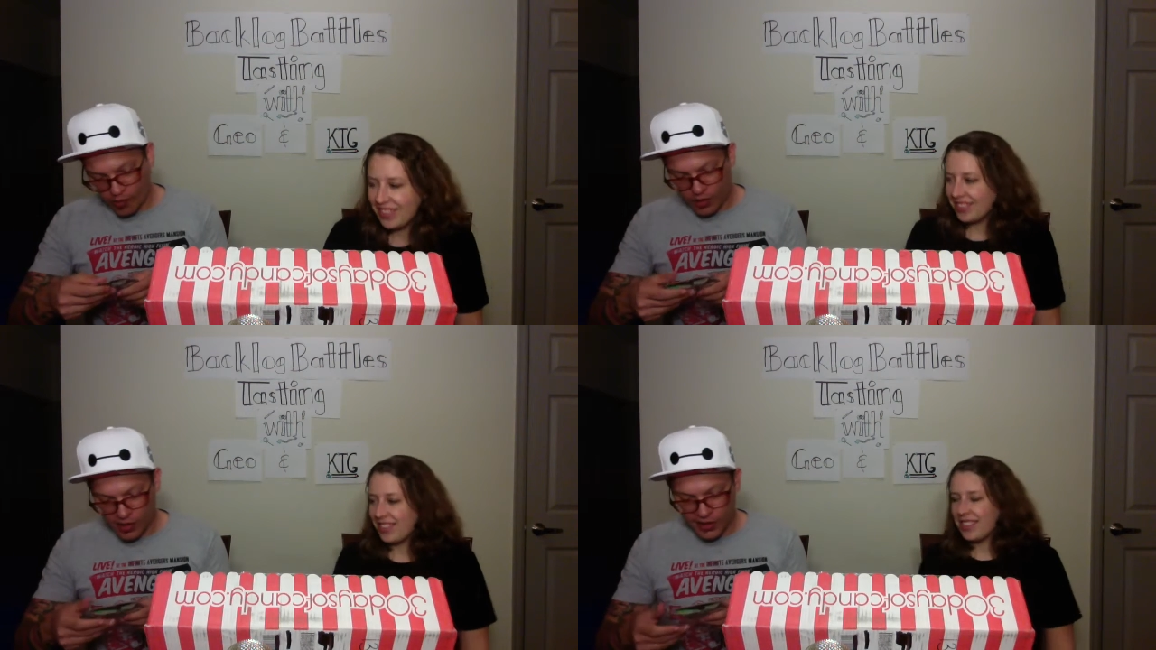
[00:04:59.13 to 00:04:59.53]

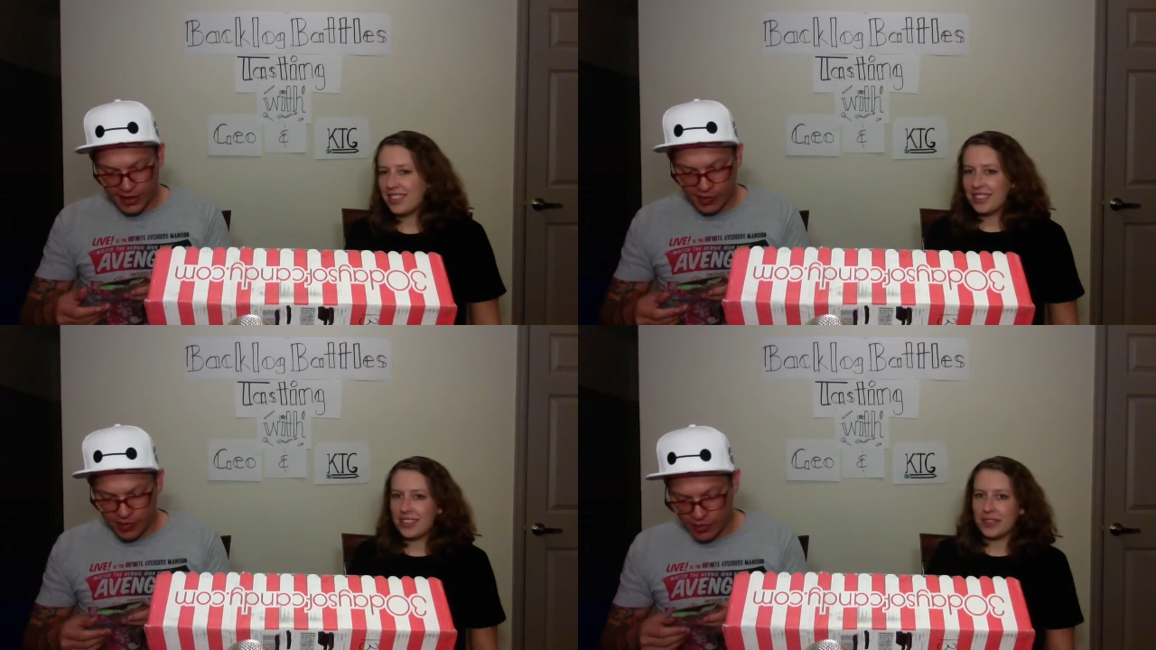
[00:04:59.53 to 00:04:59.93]
Speaker 1: All right,
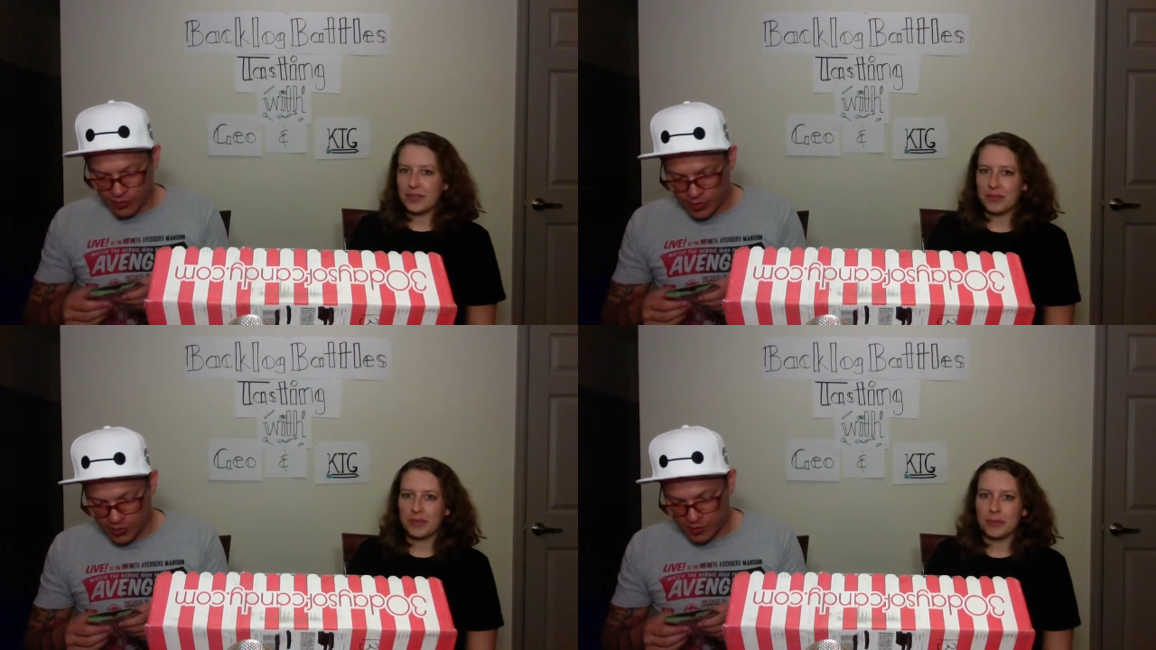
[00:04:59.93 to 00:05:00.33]
now we got a
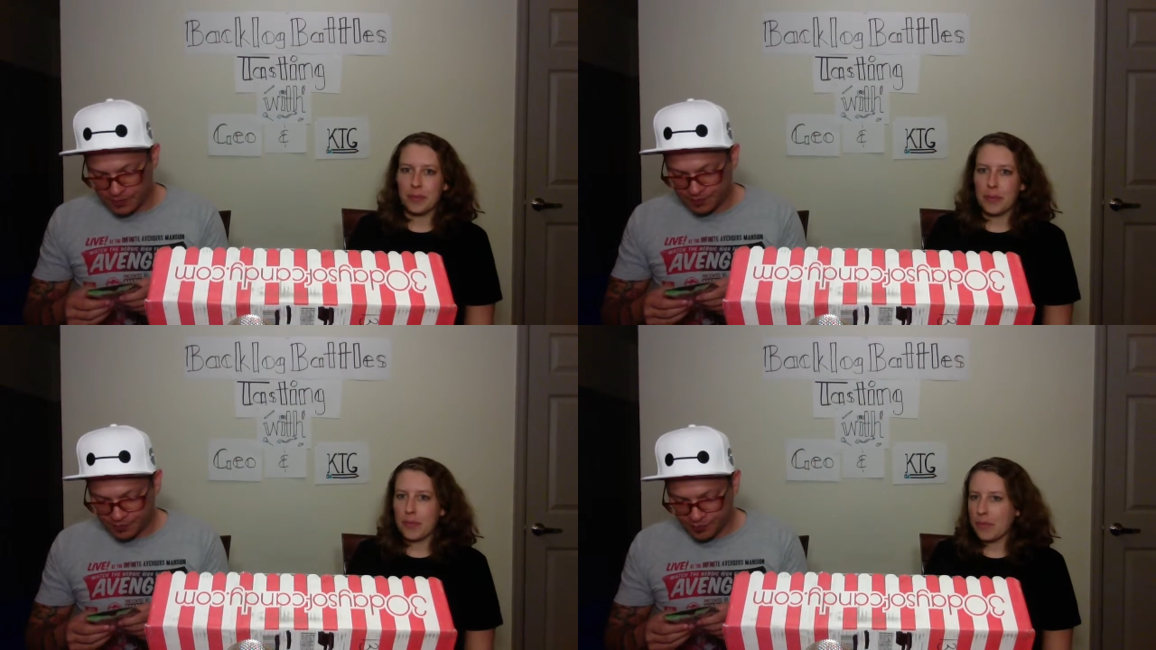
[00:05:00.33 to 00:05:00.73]
weird one.
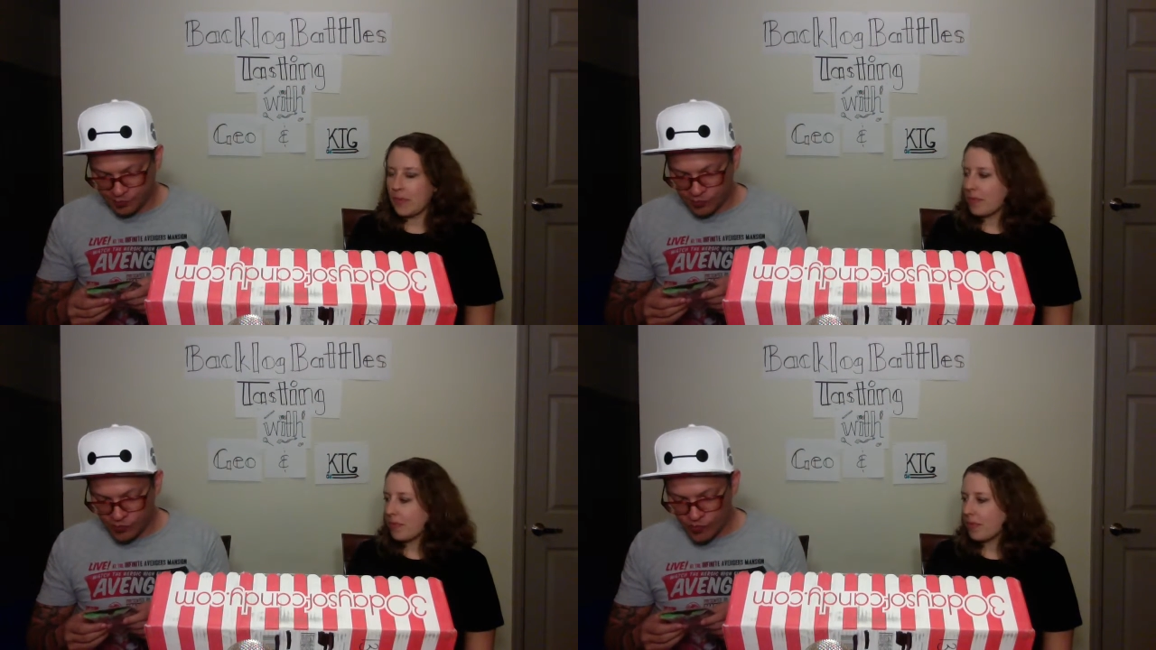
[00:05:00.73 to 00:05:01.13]

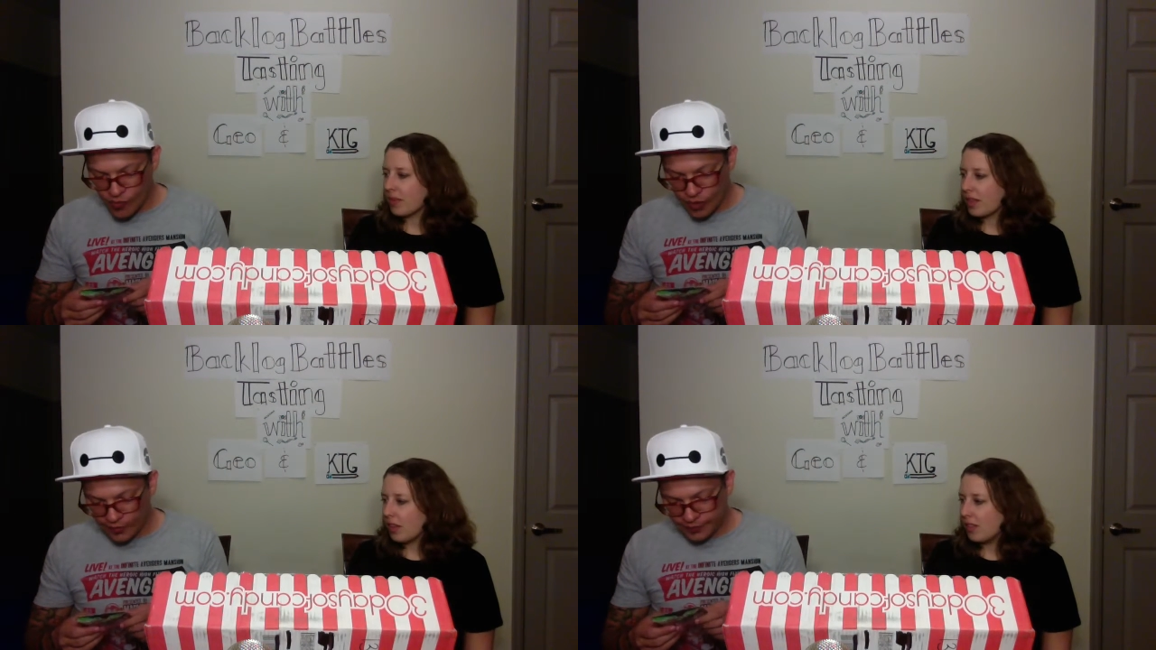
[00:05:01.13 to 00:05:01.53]

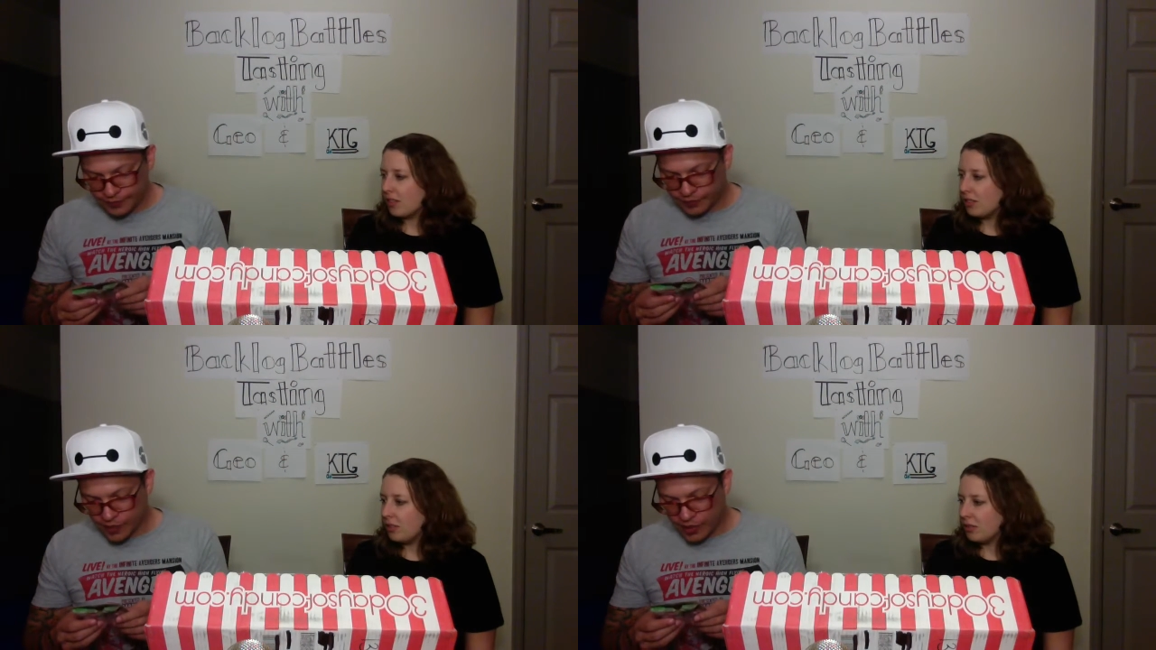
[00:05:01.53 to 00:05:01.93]

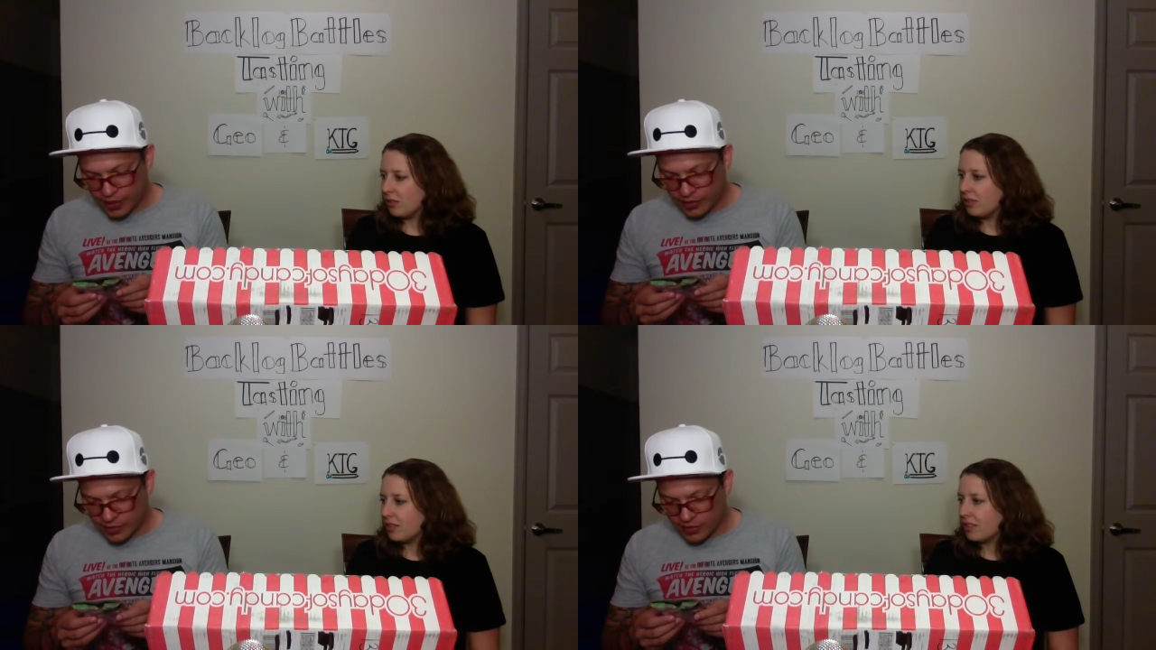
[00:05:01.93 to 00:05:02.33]
Ooh. Okay,
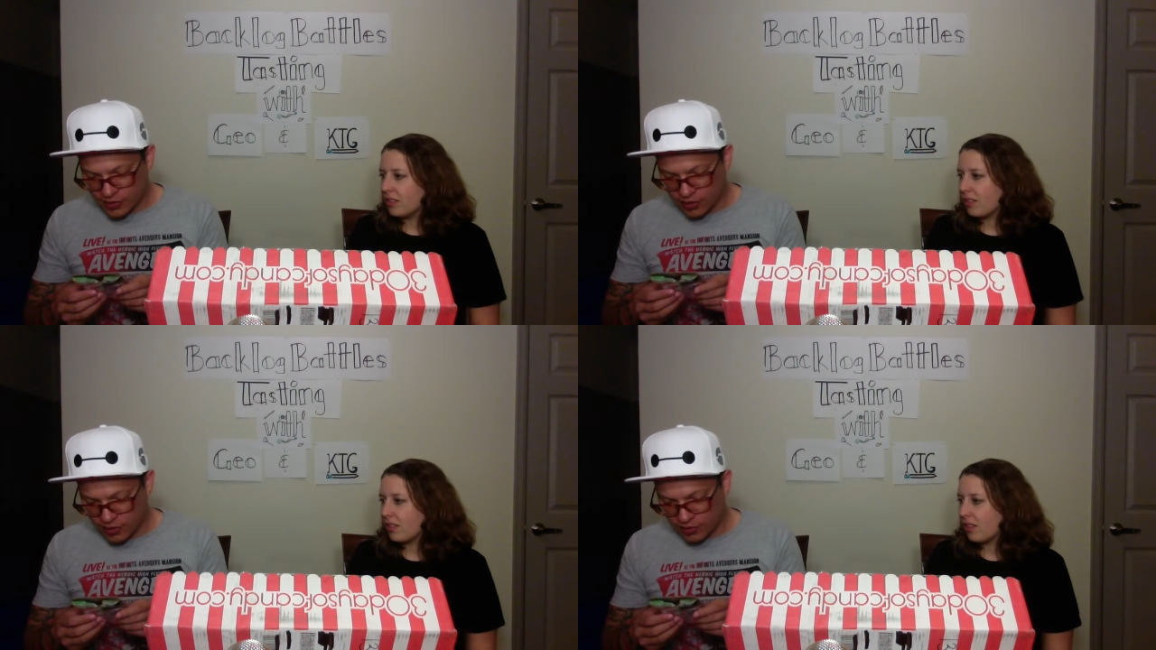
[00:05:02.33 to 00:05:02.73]
this is
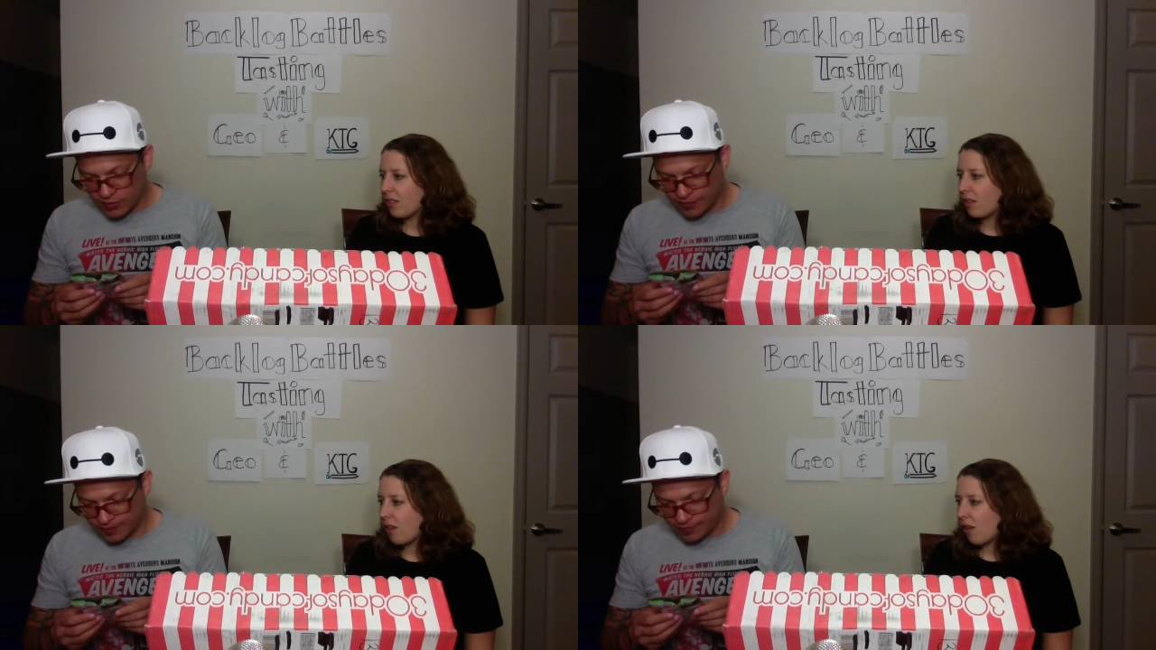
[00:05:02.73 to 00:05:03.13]
called
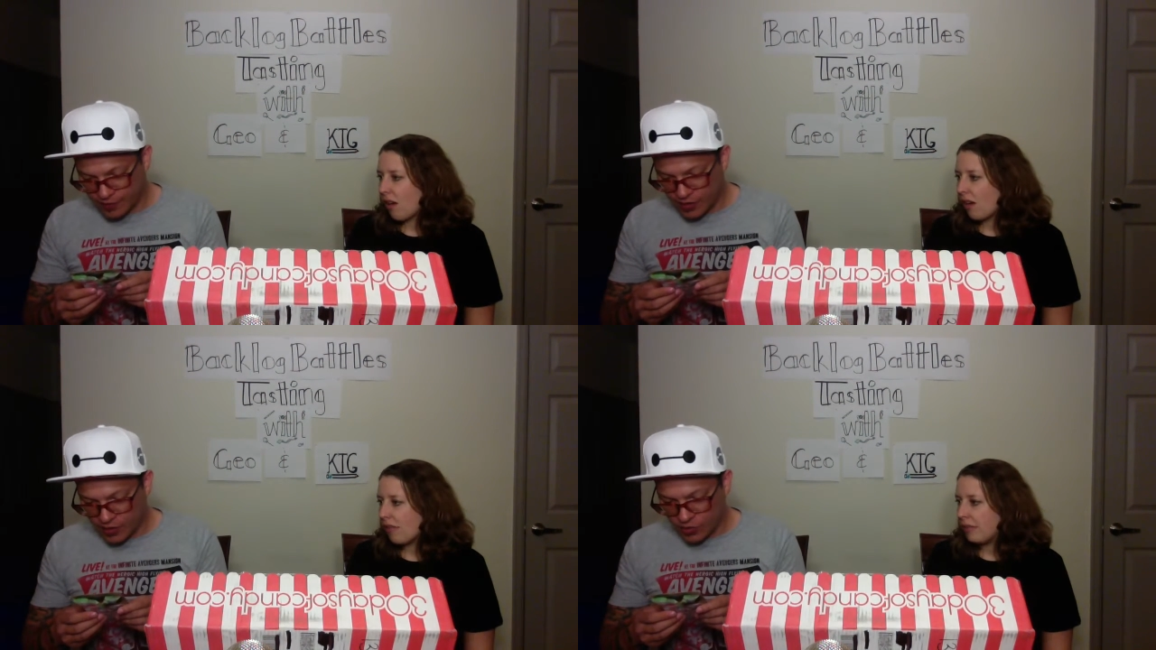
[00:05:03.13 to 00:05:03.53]

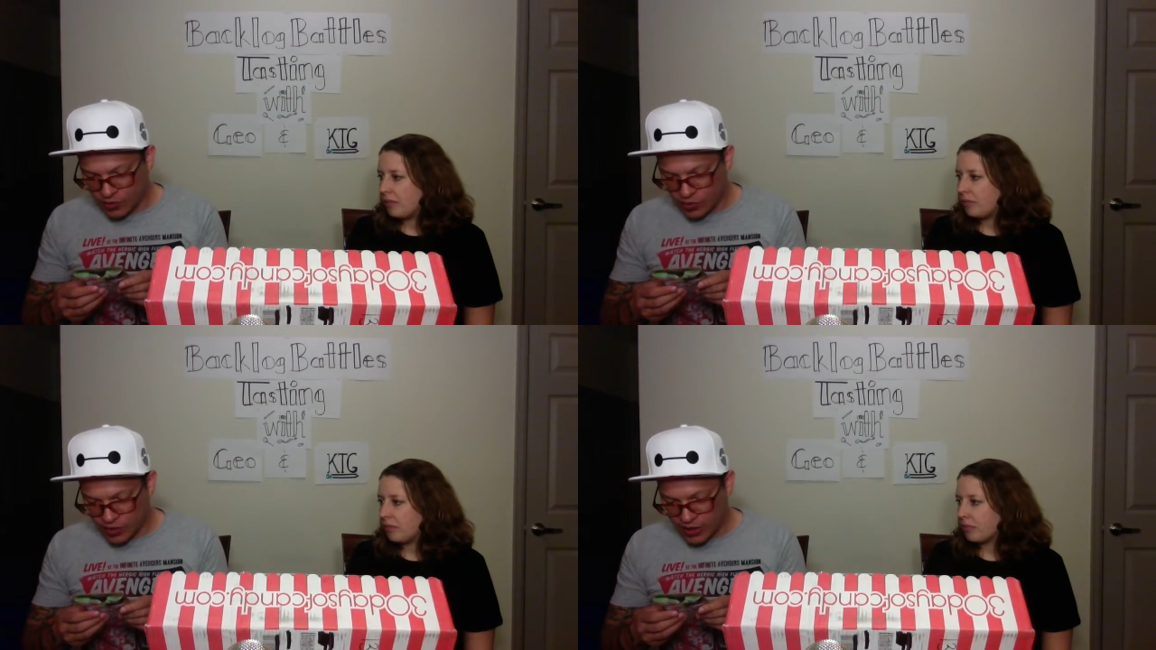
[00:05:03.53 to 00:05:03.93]

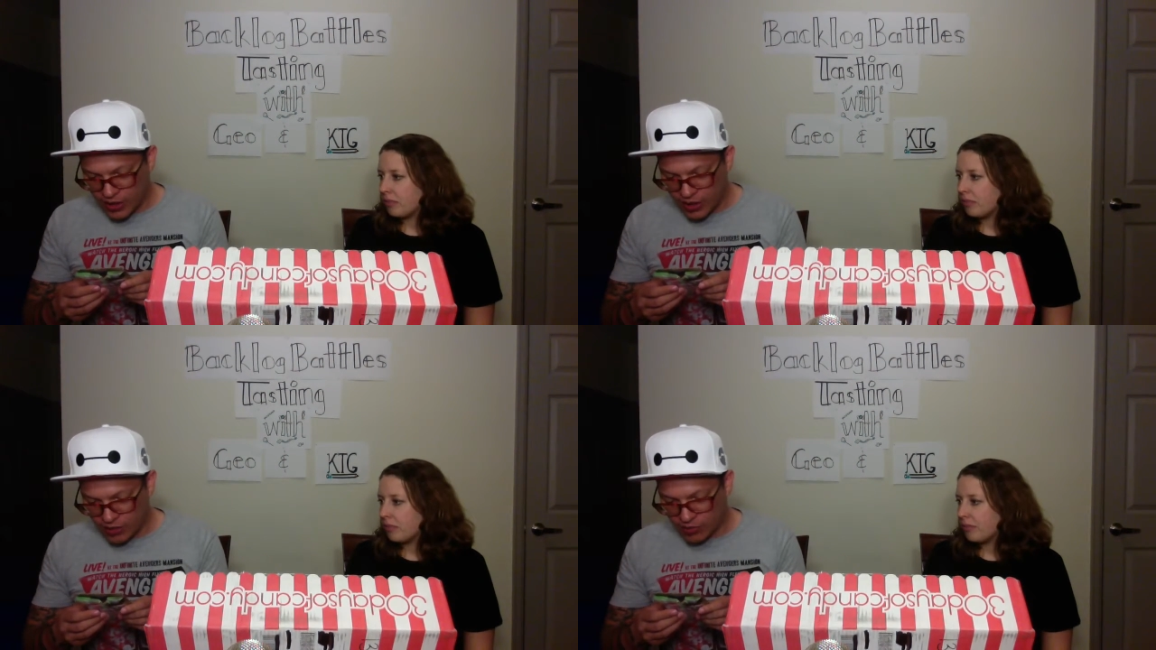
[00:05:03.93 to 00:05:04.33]
Unican